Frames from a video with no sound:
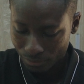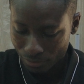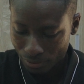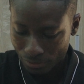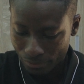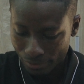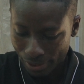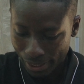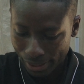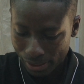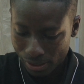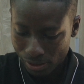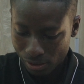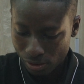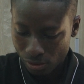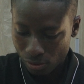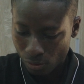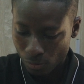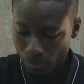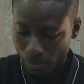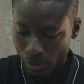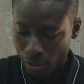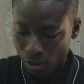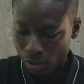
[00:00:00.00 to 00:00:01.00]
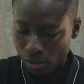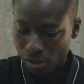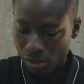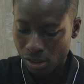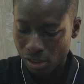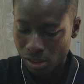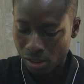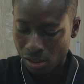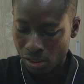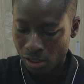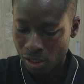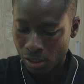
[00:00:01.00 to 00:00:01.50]
Right, so
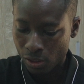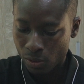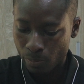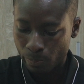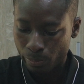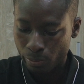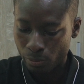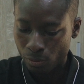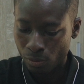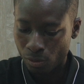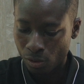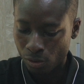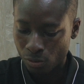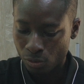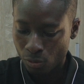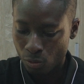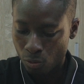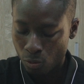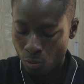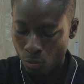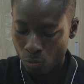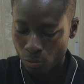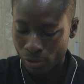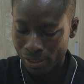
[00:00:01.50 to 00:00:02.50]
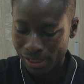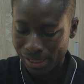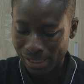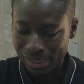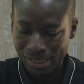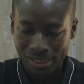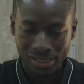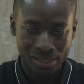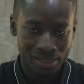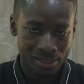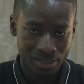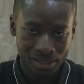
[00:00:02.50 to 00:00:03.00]
because this product code
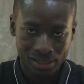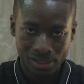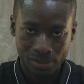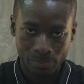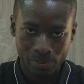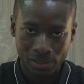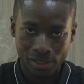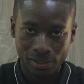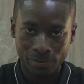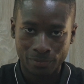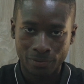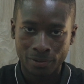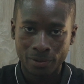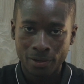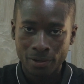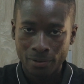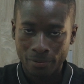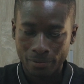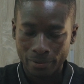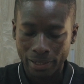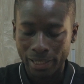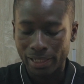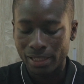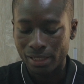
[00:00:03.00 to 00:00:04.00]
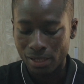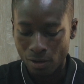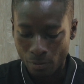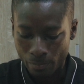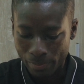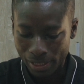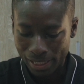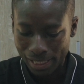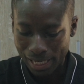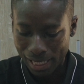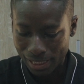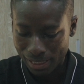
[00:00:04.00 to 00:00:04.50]
is descriptive, right, I'll
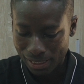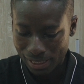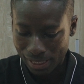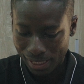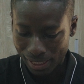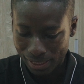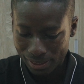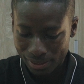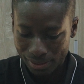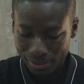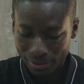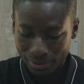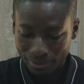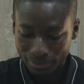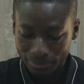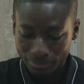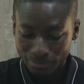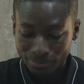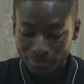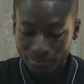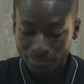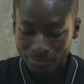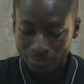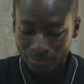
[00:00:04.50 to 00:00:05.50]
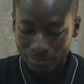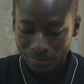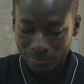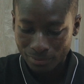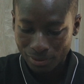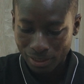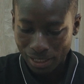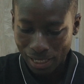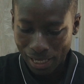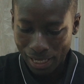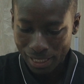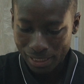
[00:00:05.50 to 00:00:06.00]
make that text.
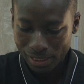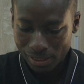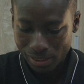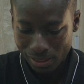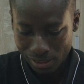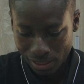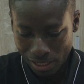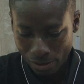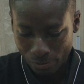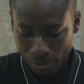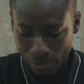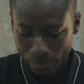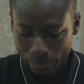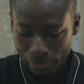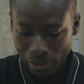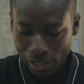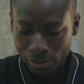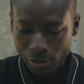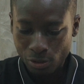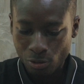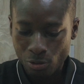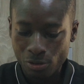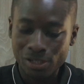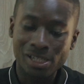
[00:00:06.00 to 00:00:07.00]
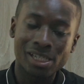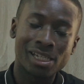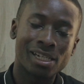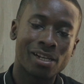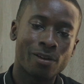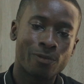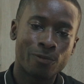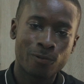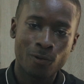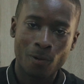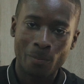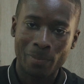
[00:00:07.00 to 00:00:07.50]
And now the branch code is in
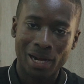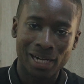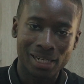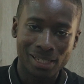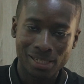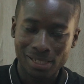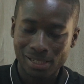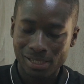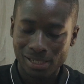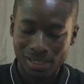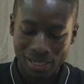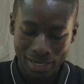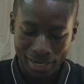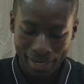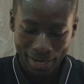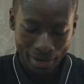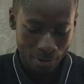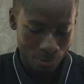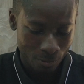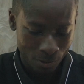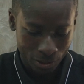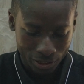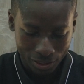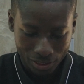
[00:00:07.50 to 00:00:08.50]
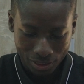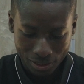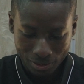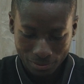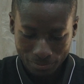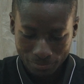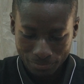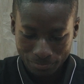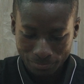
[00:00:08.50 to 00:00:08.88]
the format that I want.